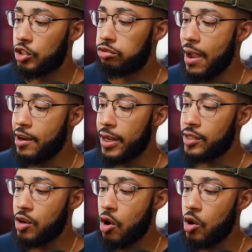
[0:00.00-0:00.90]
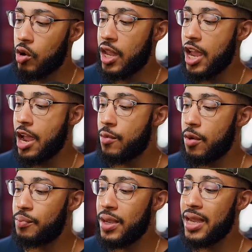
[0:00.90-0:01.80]
trainer gets caught on camera
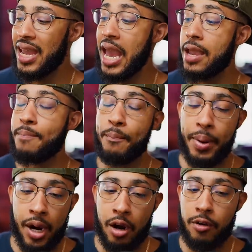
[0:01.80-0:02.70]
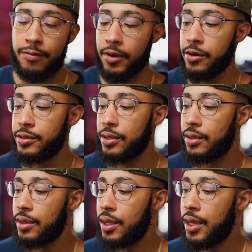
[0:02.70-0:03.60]
being a pervert,
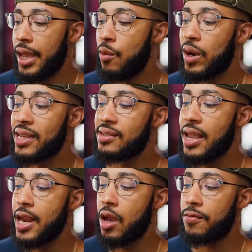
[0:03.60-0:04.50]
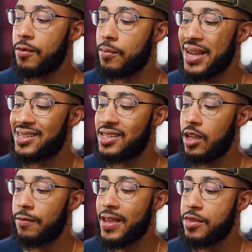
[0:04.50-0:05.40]
and when I stand up for
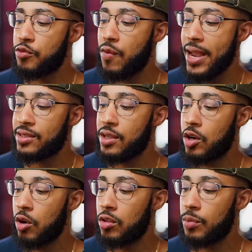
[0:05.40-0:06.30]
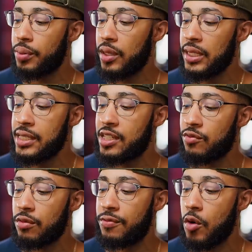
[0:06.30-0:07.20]
myself, he threatens to call the police and
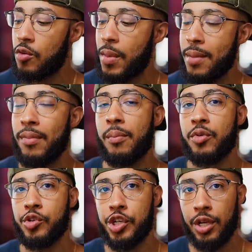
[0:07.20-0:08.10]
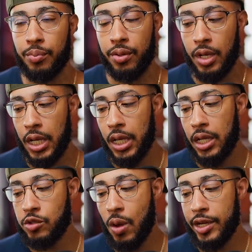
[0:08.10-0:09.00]
revoke my membership.
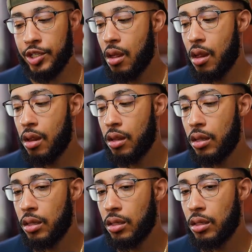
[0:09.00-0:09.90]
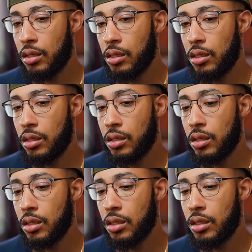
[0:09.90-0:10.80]
Let's watch. And when I stand
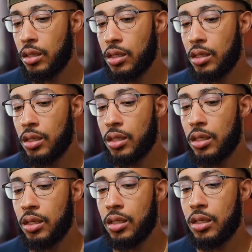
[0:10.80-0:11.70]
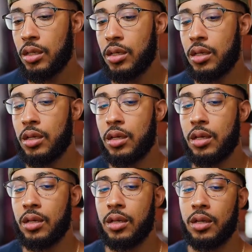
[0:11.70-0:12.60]
up for myself, he threatens to call
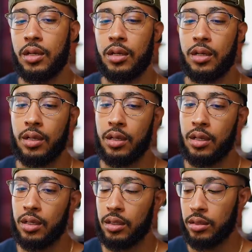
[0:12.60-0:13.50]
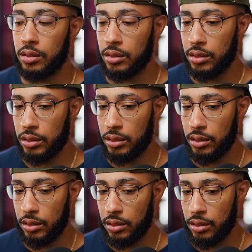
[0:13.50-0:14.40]
the police and revoke
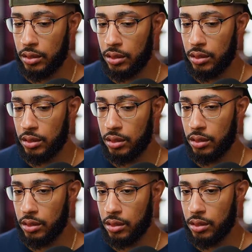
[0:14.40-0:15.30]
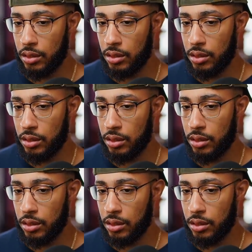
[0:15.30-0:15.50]
my membership.